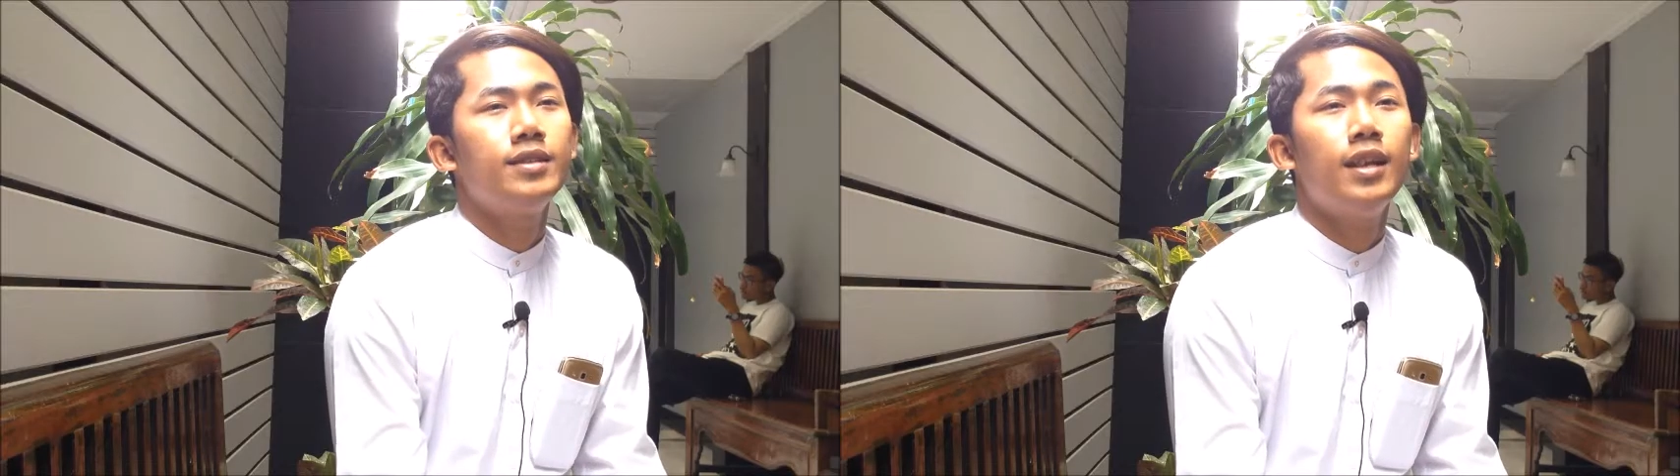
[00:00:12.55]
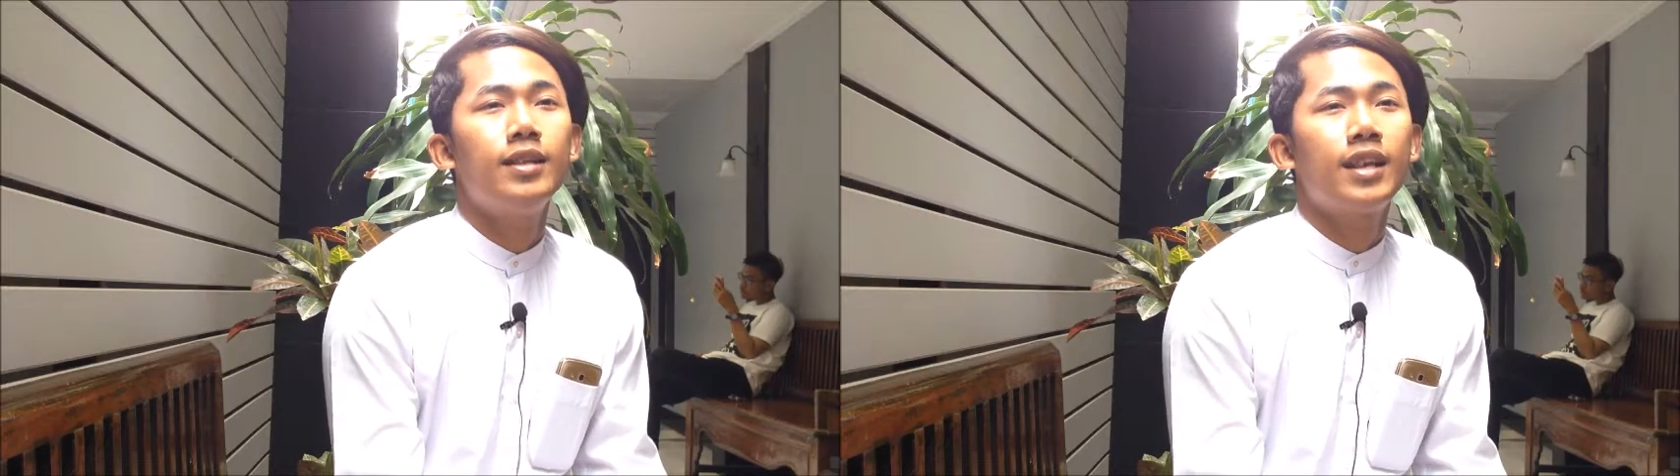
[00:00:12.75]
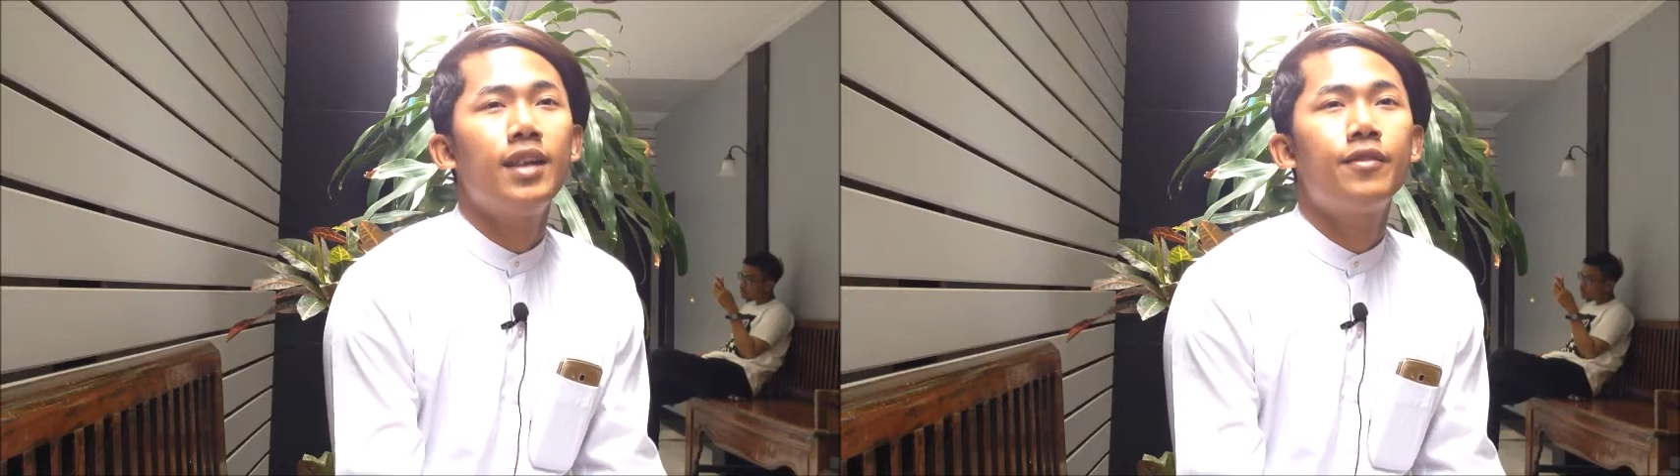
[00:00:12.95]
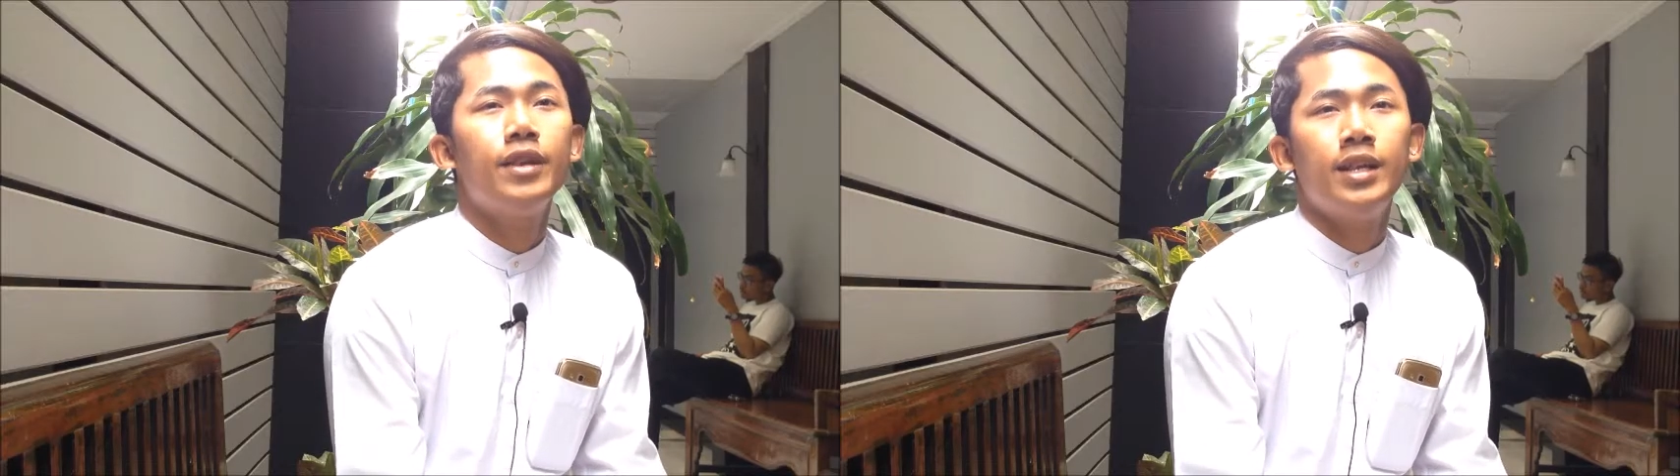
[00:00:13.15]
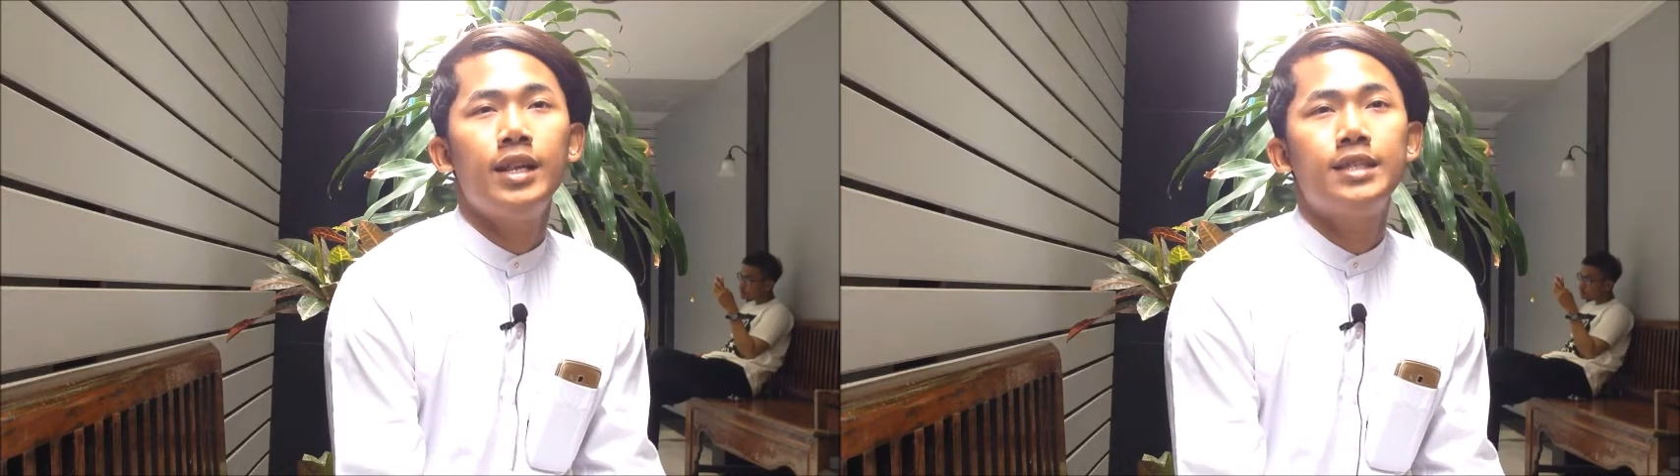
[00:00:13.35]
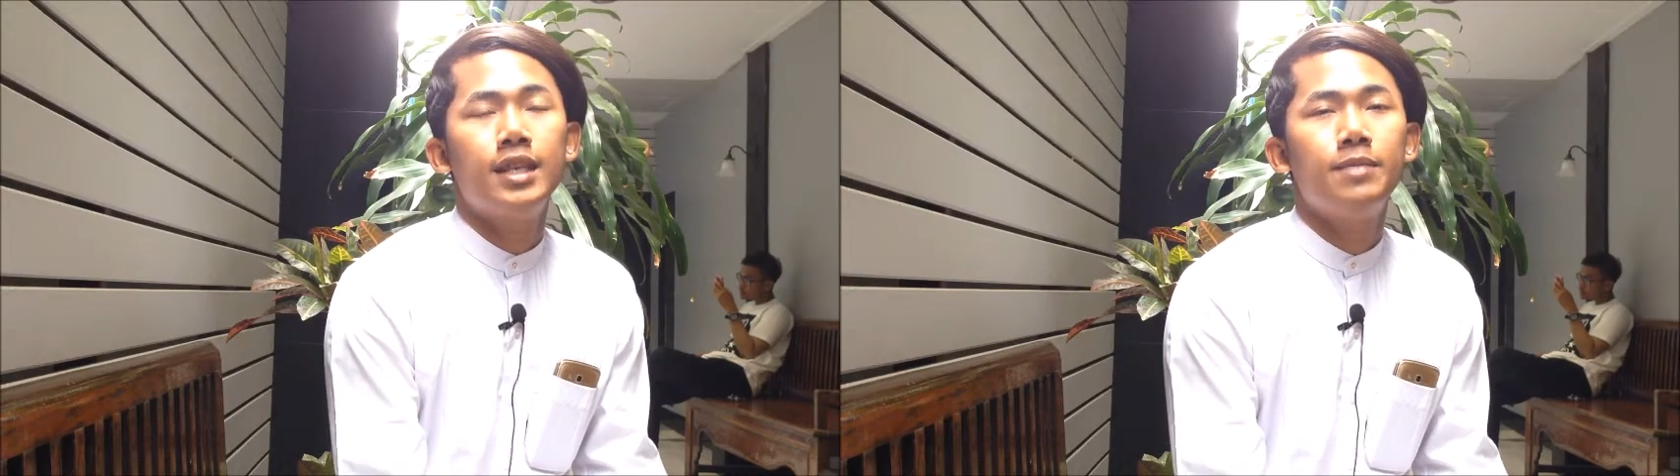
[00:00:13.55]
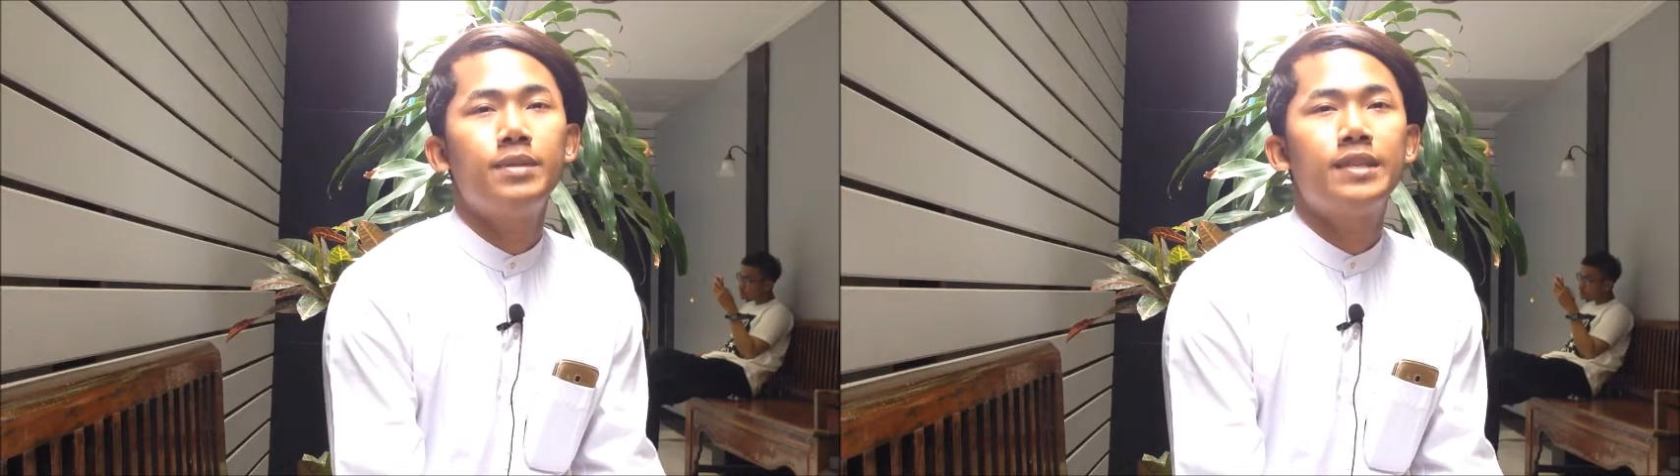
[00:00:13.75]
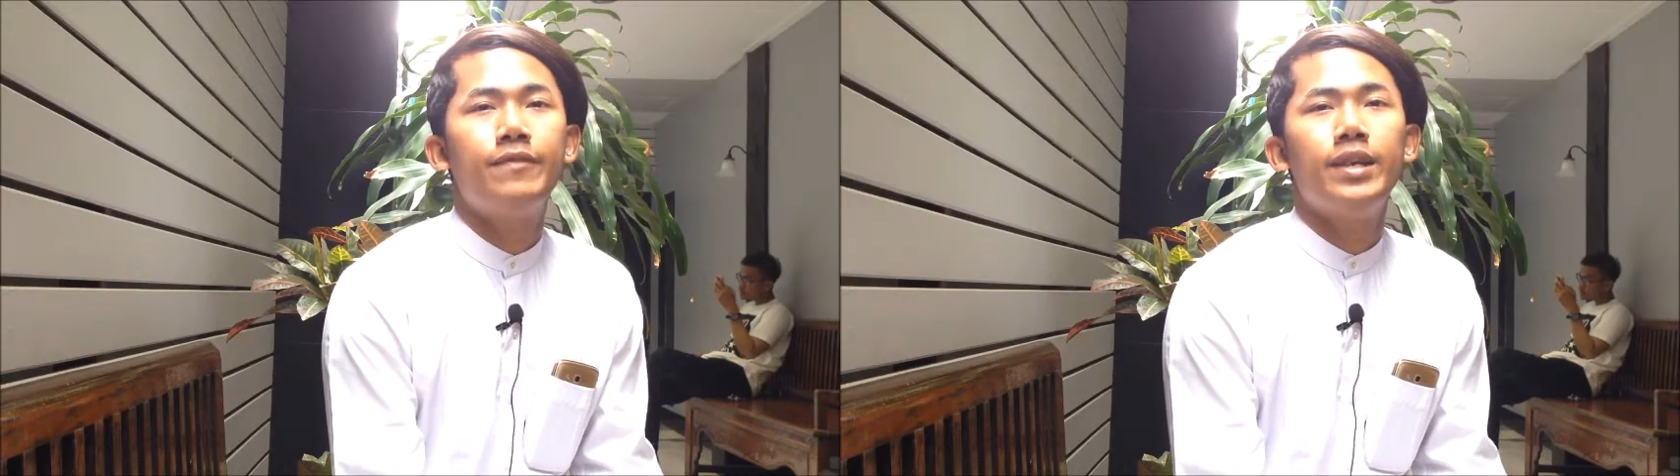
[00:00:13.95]
Some country in Asia and
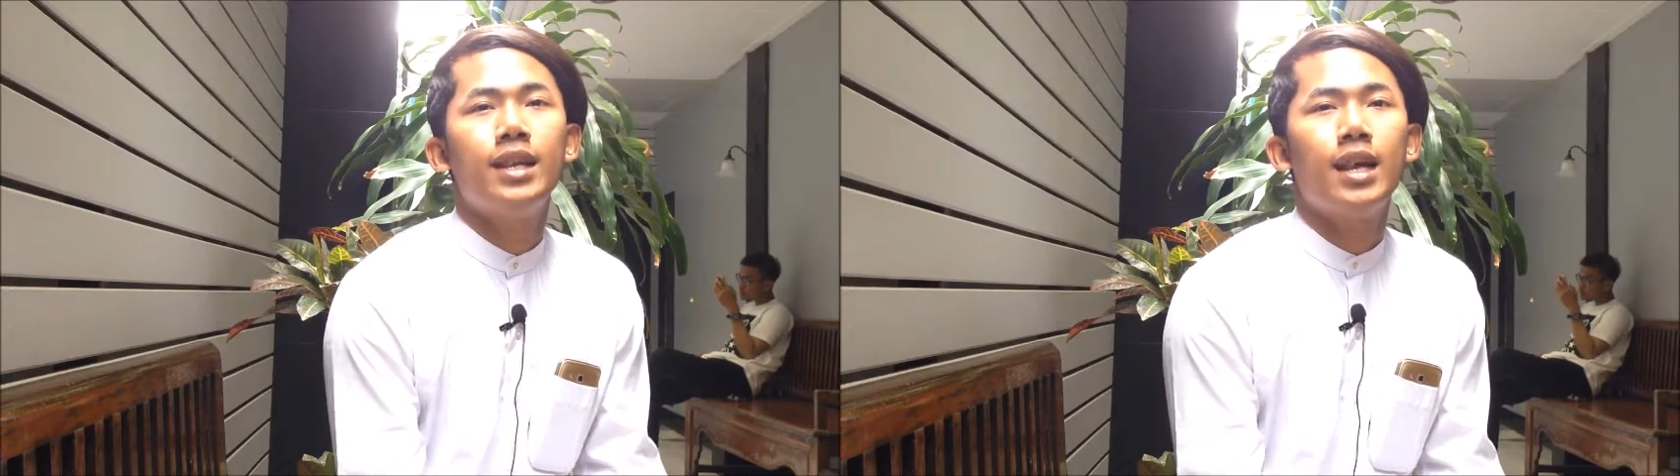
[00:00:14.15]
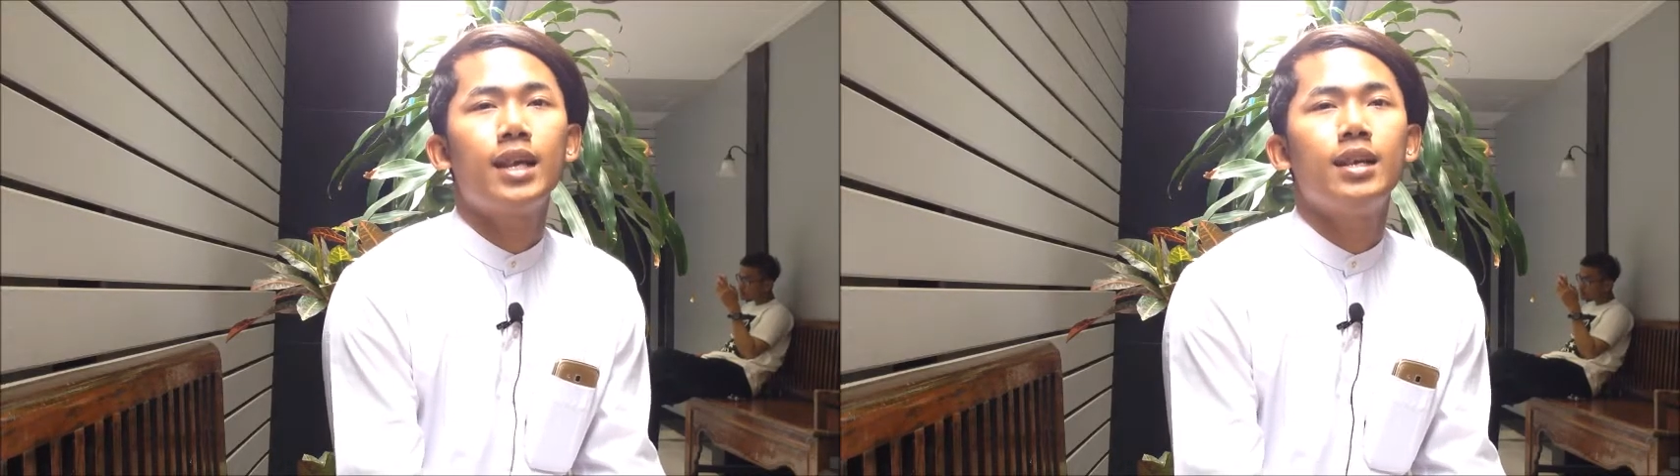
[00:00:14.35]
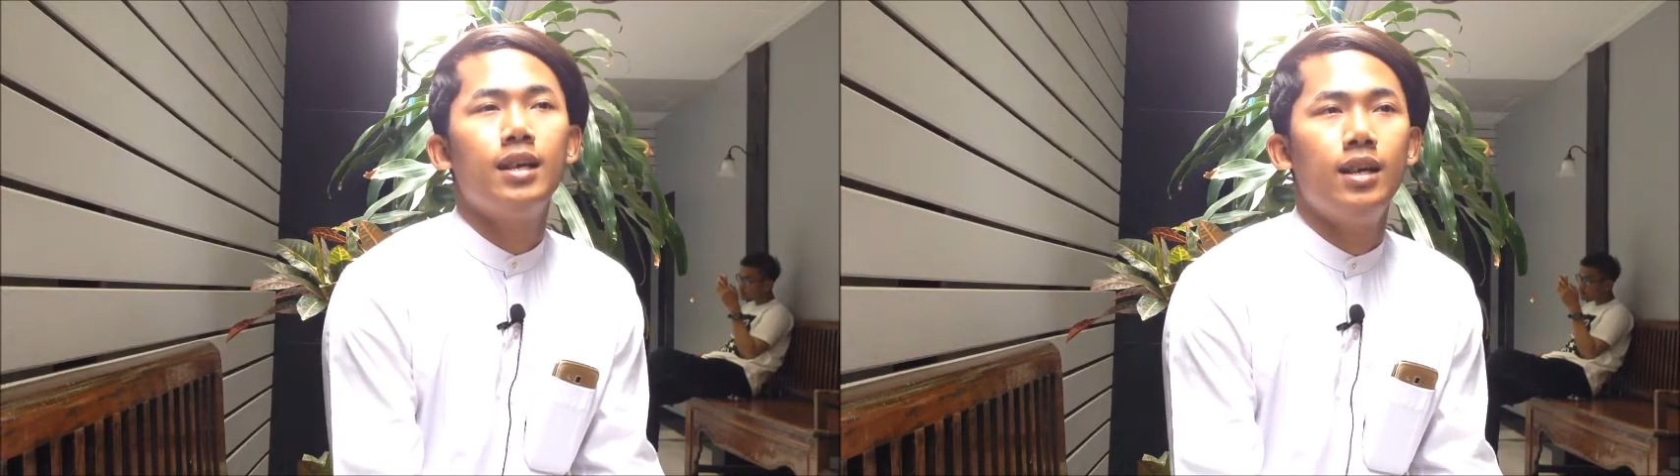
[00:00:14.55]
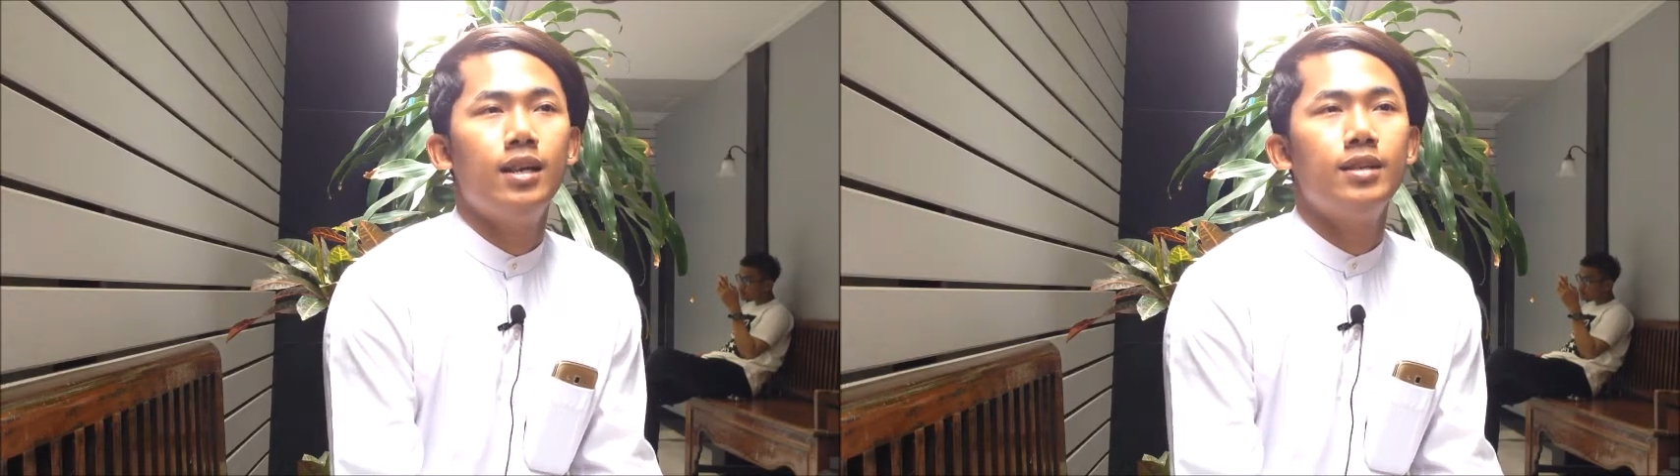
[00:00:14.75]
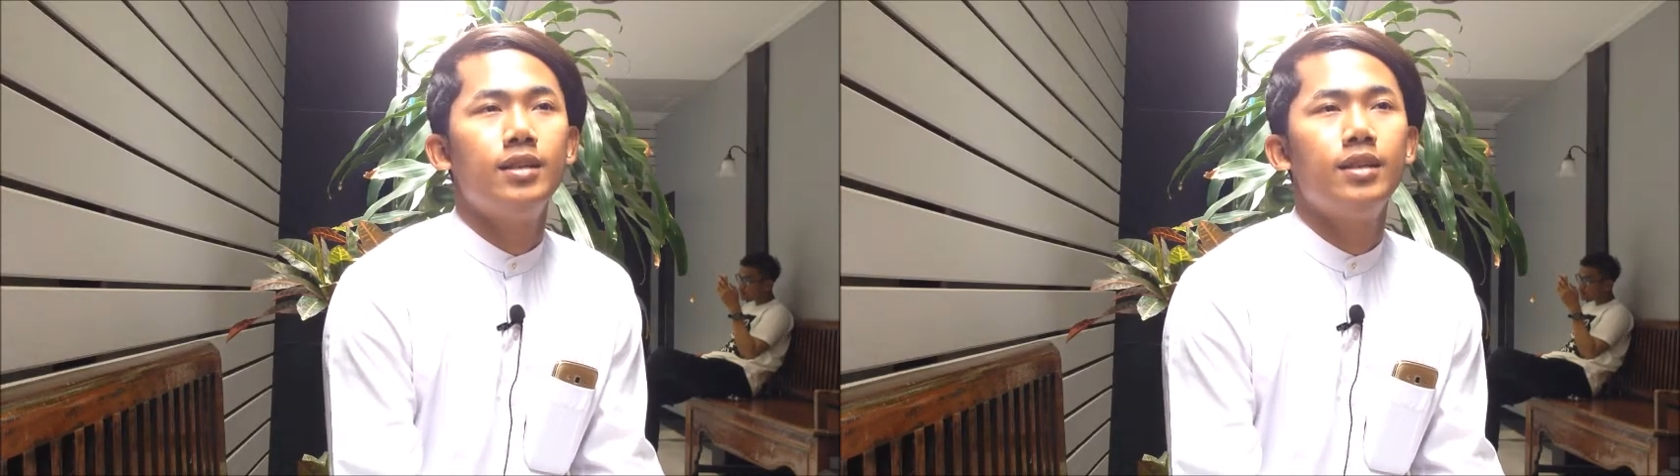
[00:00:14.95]
Pacific like uh,